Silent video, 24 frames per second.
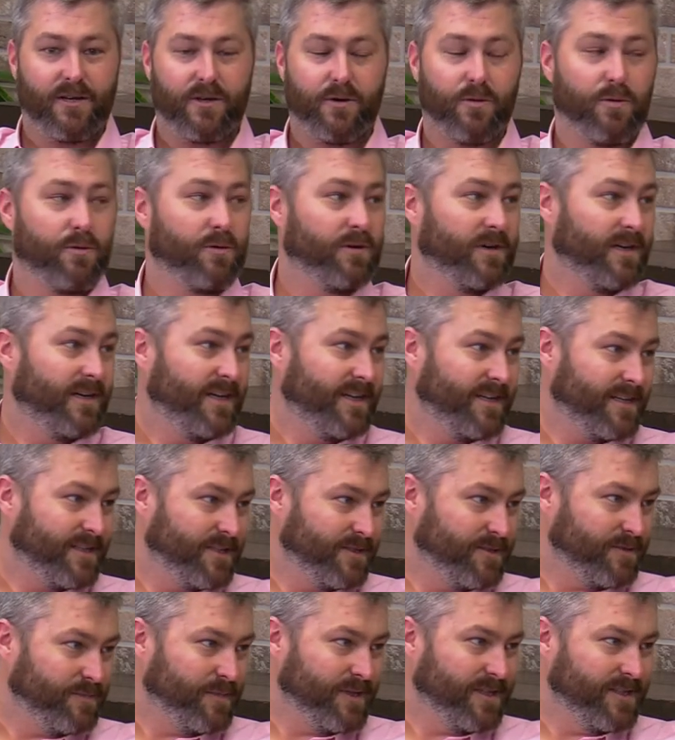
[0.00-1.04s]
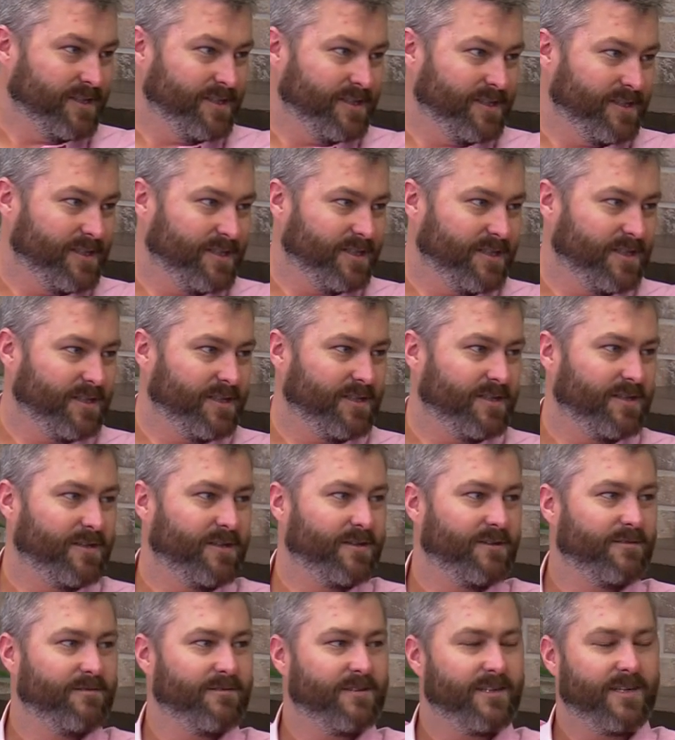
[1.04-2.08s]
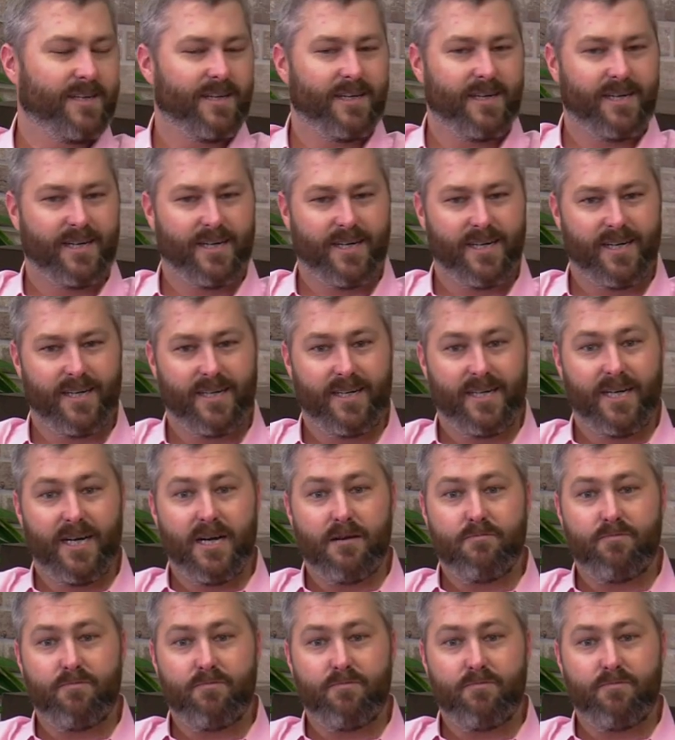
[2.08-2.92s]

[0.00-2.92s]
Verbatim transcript: Corey, who's been on the show. Corey Morrow. Uh, yep.